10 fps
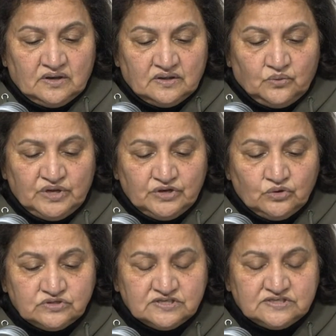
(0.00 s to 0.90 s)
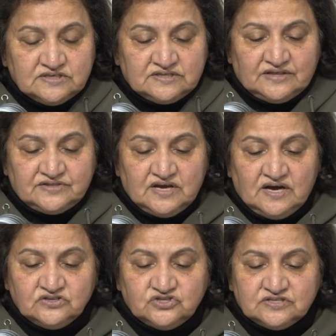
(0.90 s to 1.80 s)
We noted that the
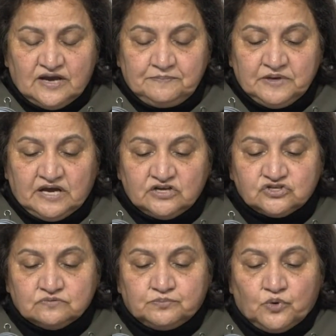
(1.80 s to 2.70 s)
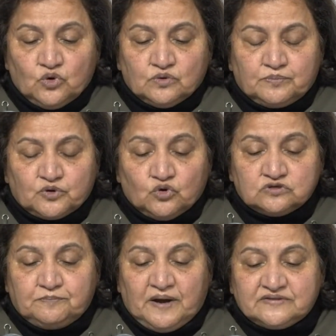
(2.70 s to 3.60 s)
urgent application
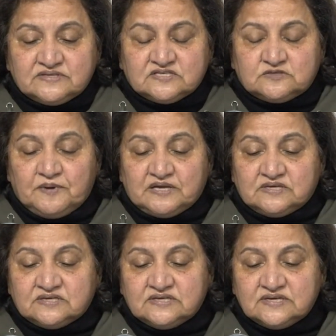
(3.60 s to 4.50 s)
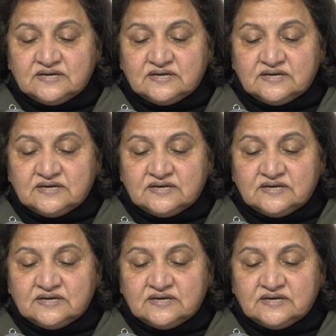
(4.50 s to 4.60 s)
brought by the suspended